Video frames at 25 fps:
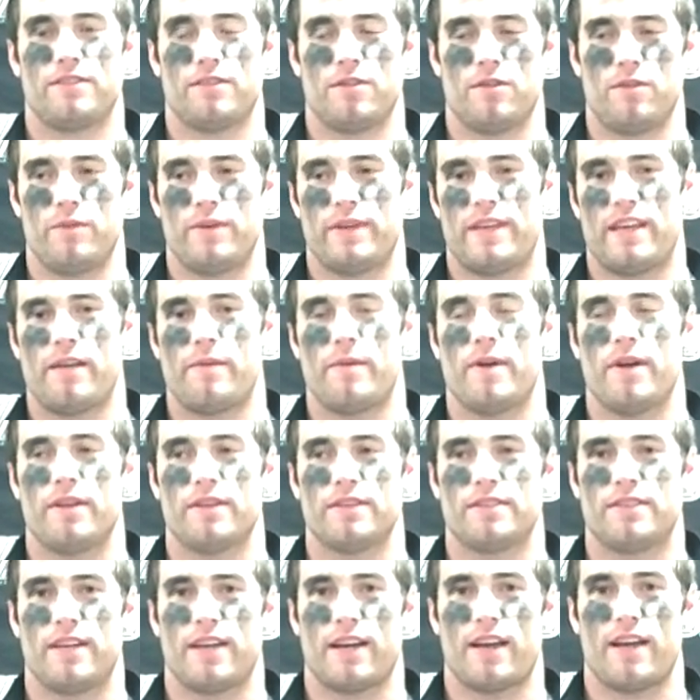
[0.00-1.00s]
So when we came out
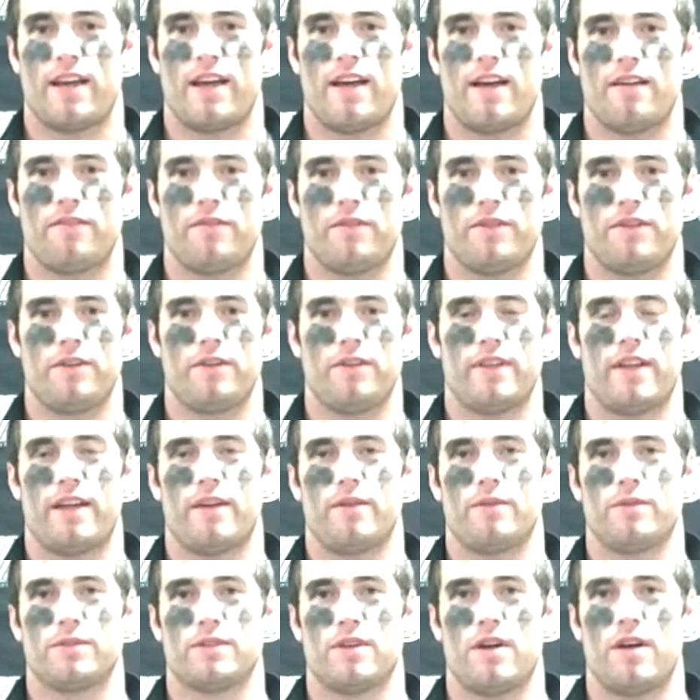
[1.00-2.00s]
in the second half, we knew
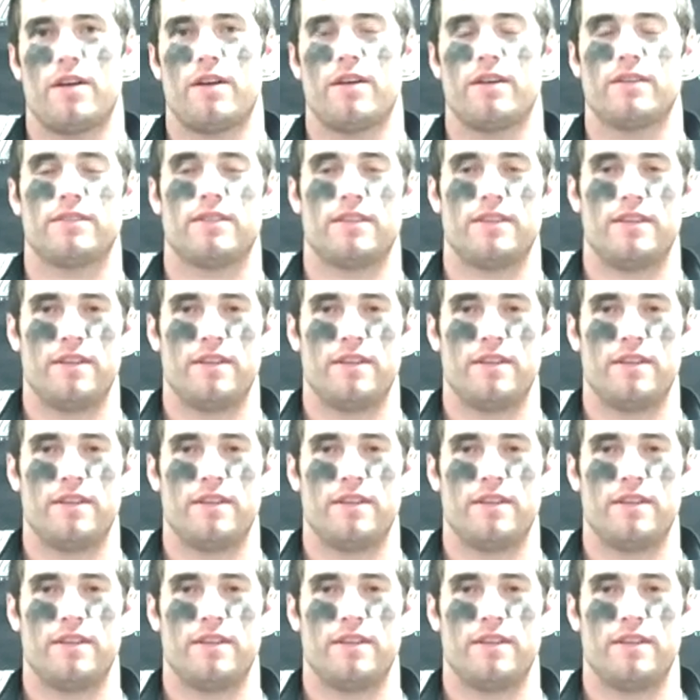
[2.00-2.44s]
that it was on us.